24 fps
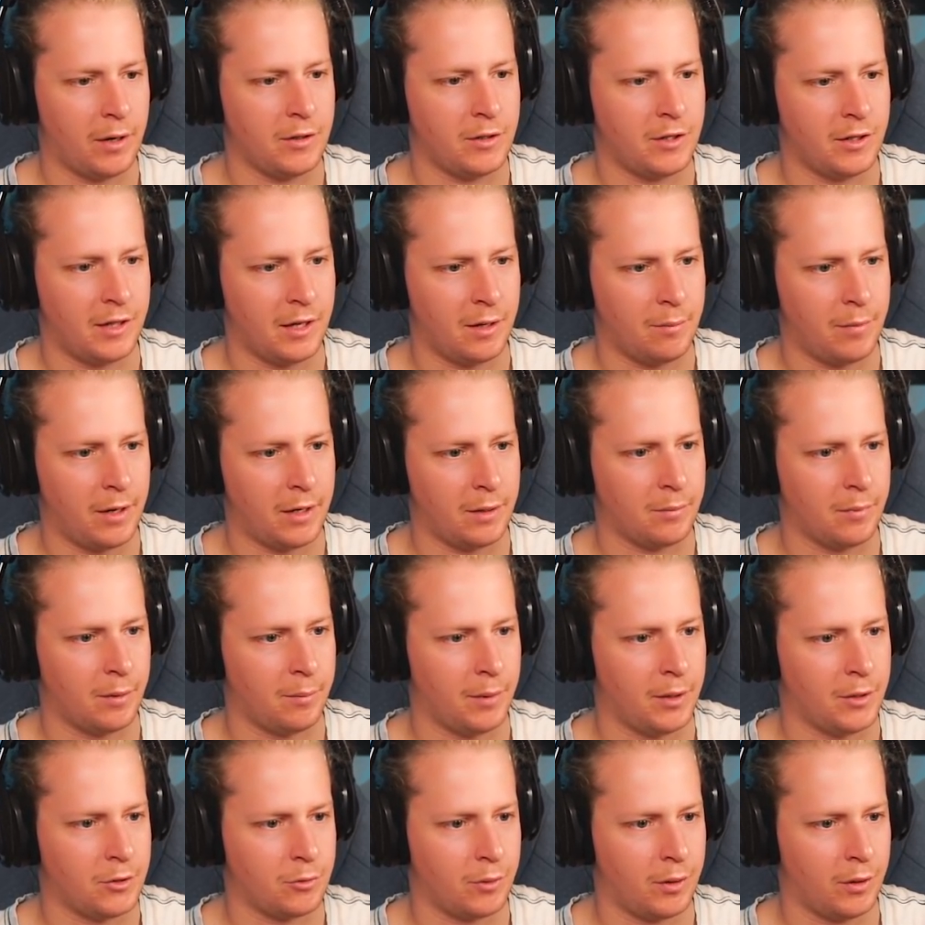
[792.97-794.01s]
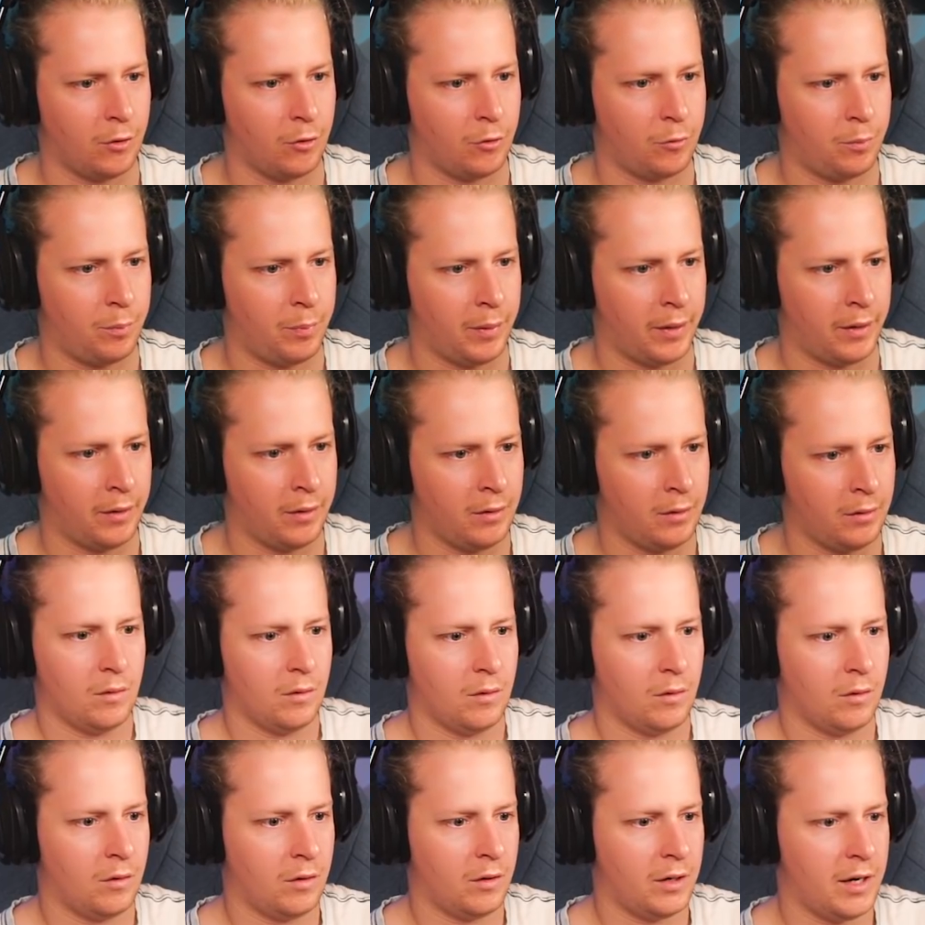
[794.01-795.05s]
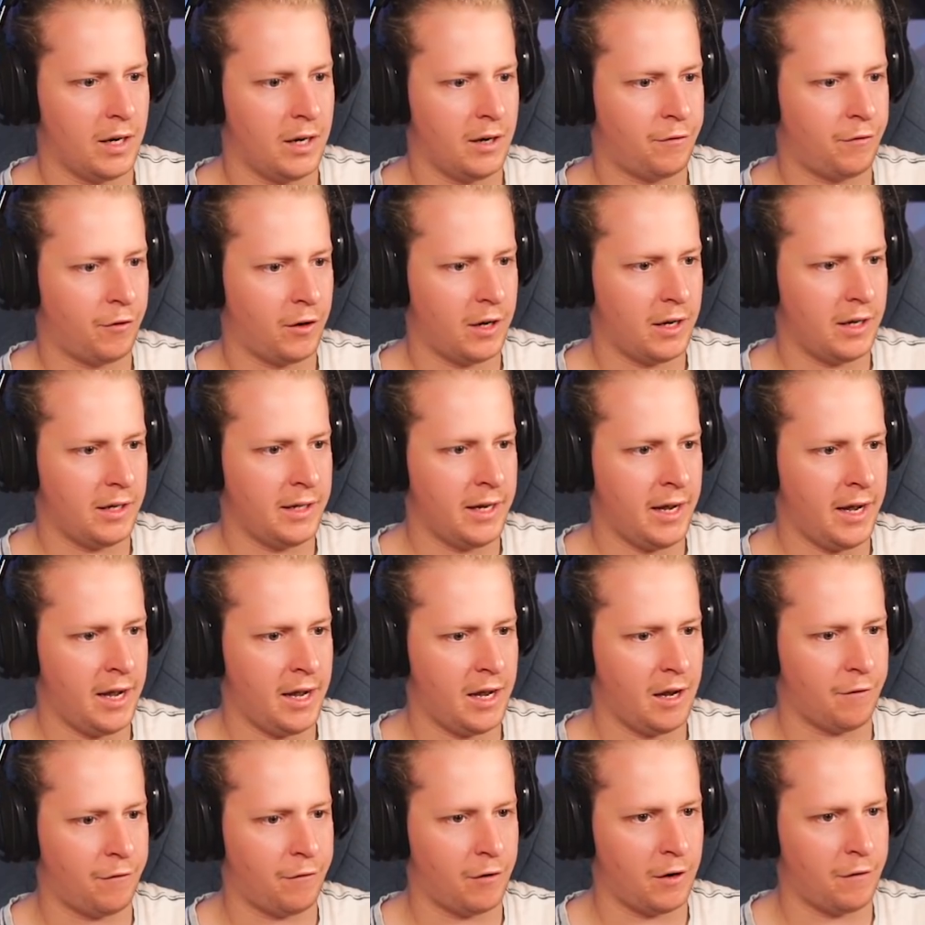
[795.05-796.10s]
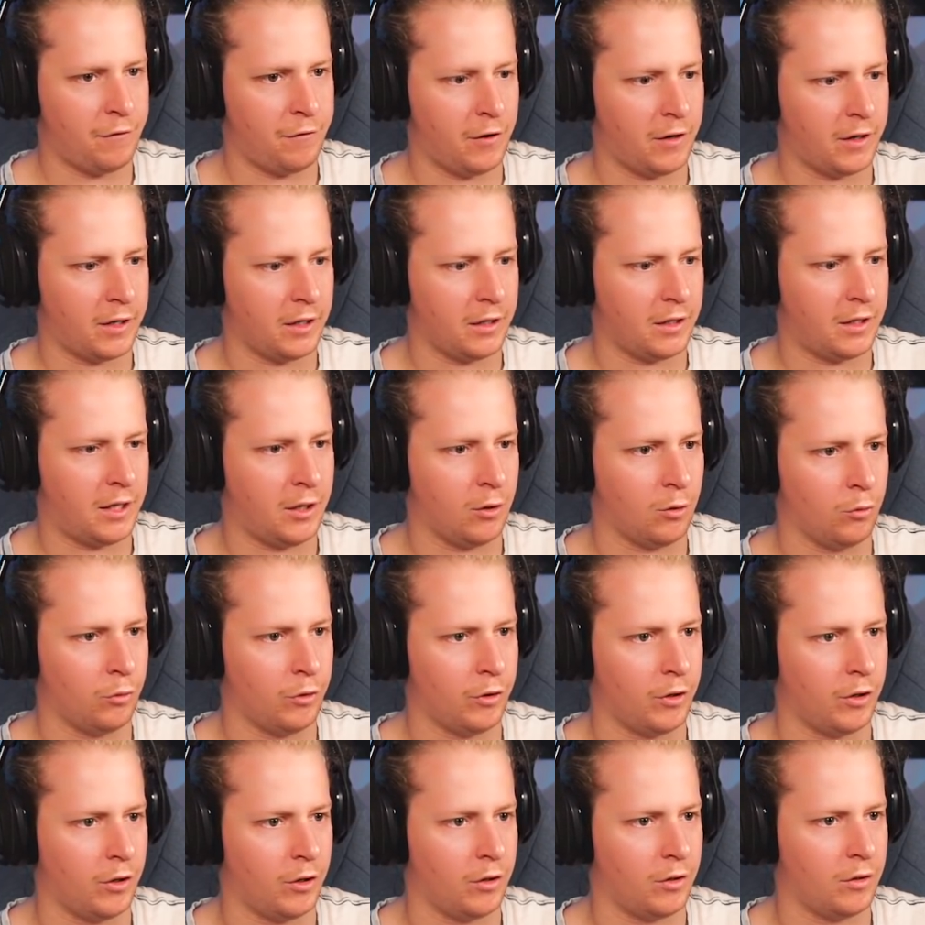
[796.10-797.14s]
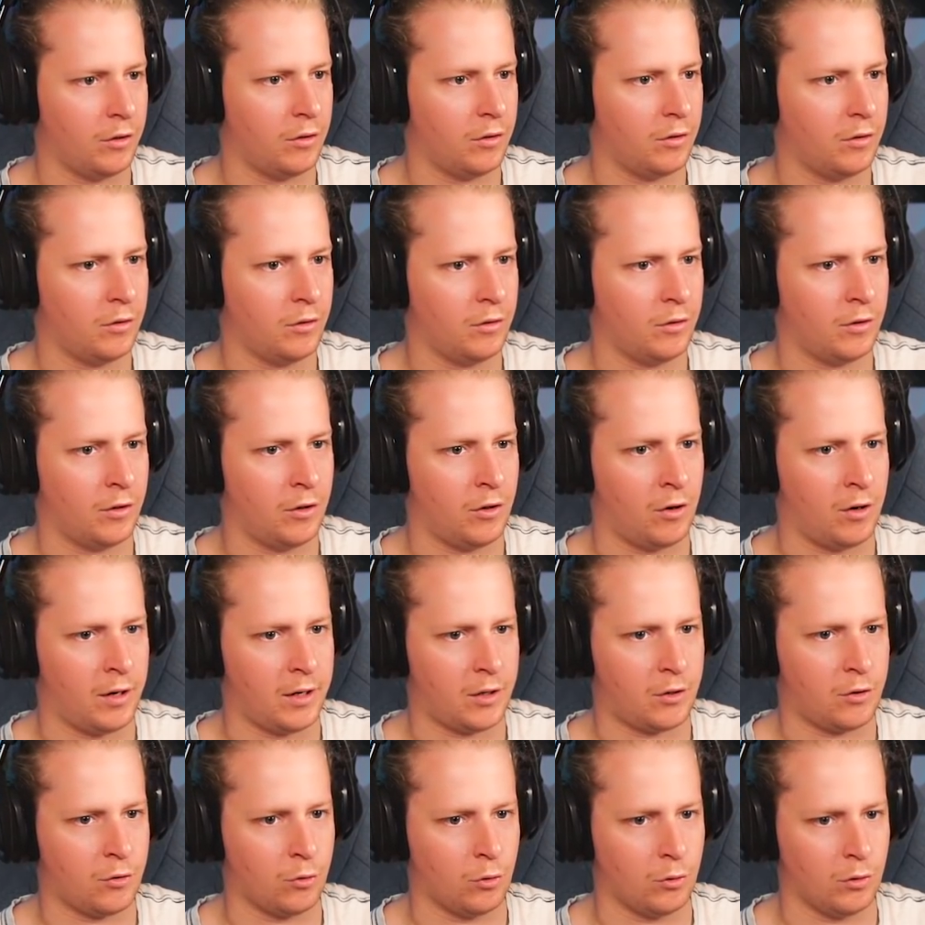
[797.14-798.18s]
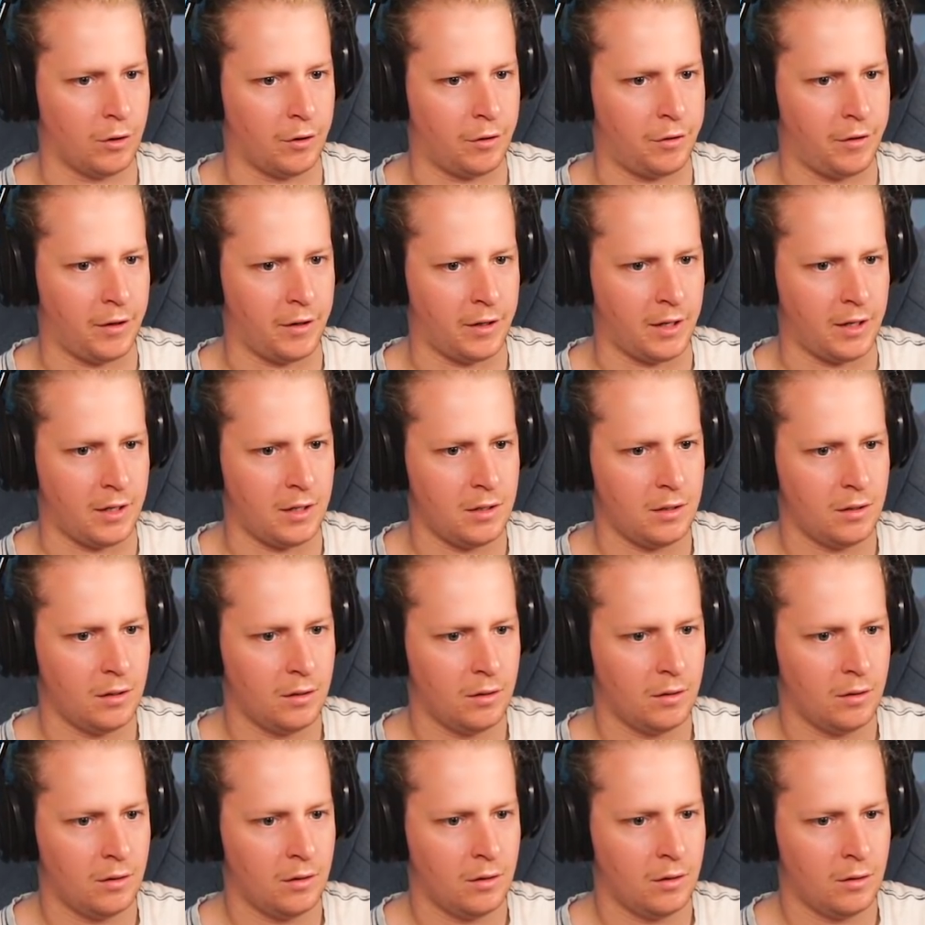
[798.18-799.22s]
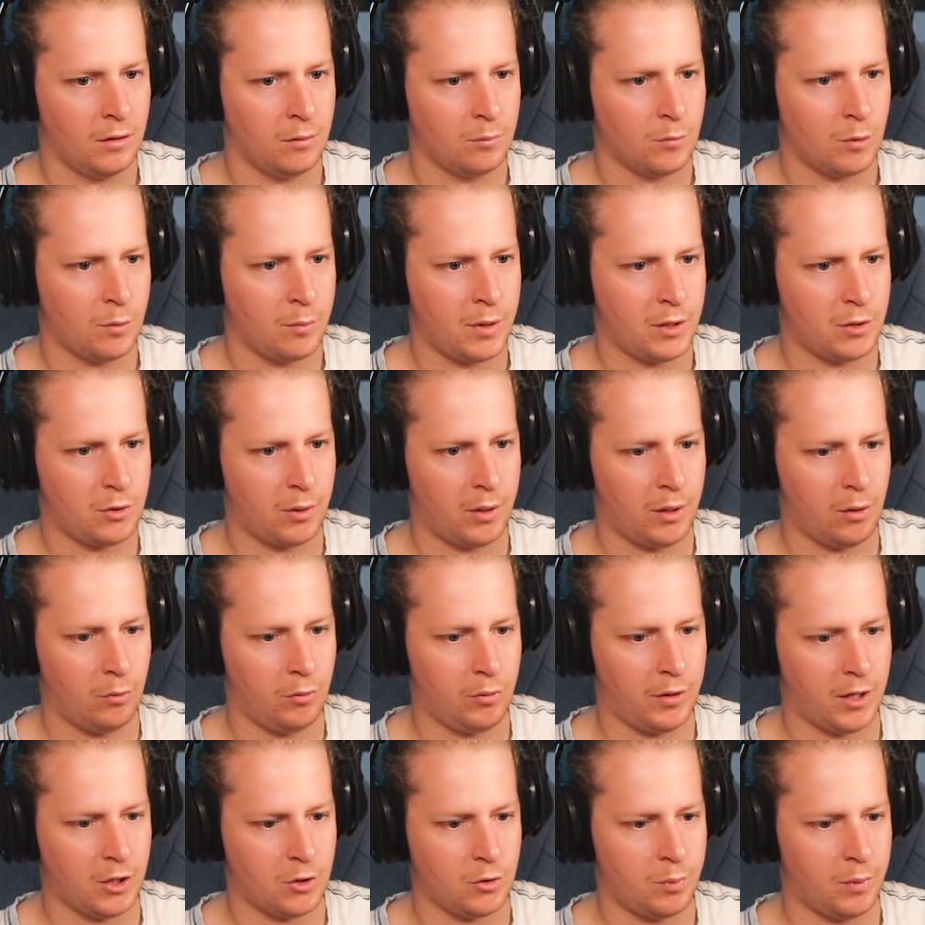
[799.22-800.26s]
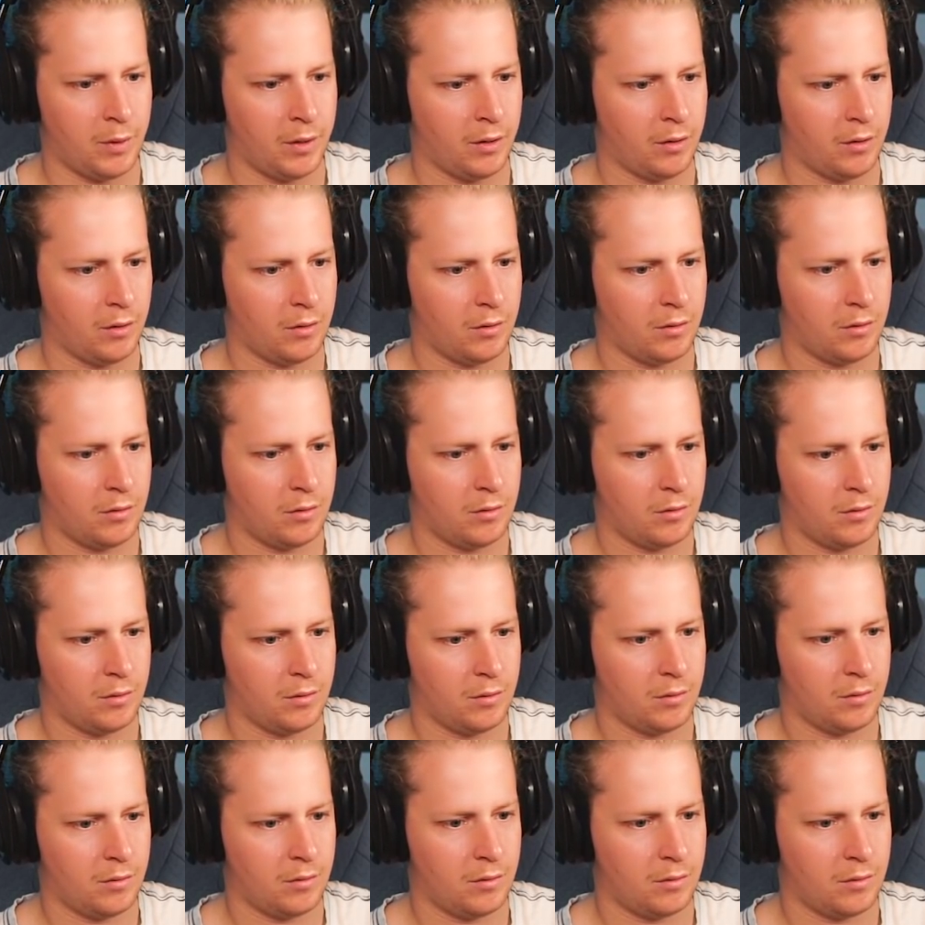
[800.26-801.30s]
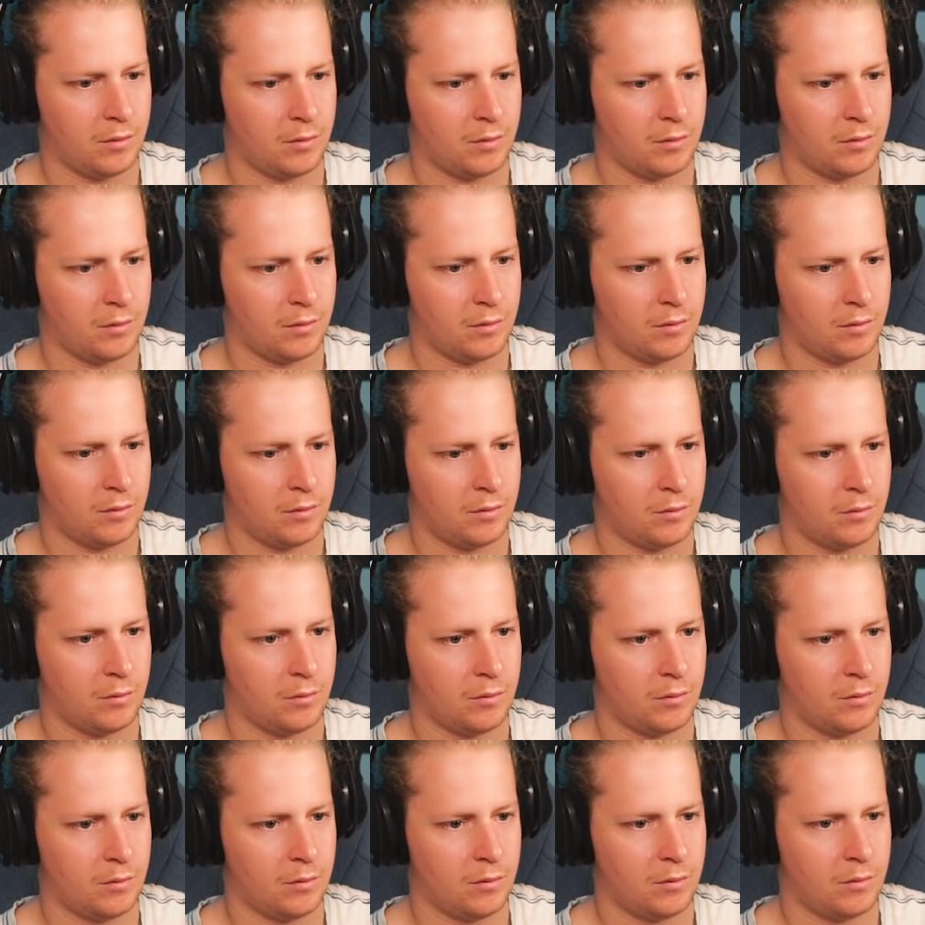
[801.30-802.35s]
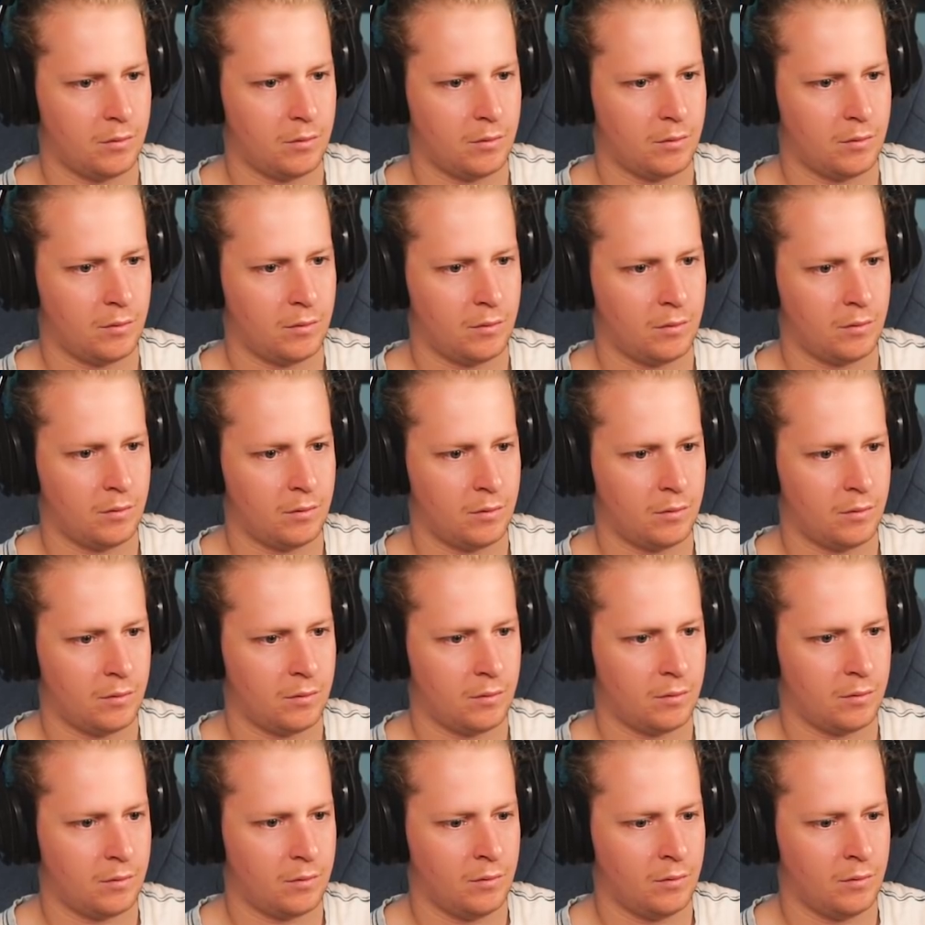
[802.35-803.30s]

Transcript: Well, did that make my mental health for? Better? I, if I... Yeah, if I fucking kill the... the Nightcrawler thingy... My mental health gets better. Just kill them all then, man. My mental health gets better.